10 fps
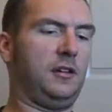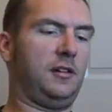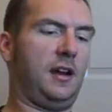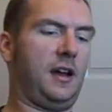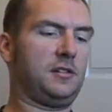You
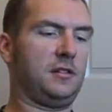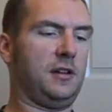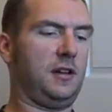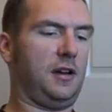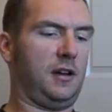can
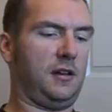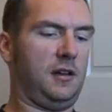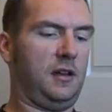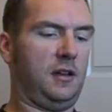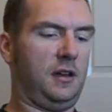actually
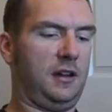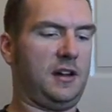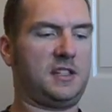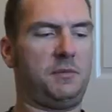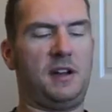
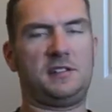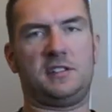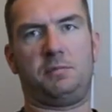customize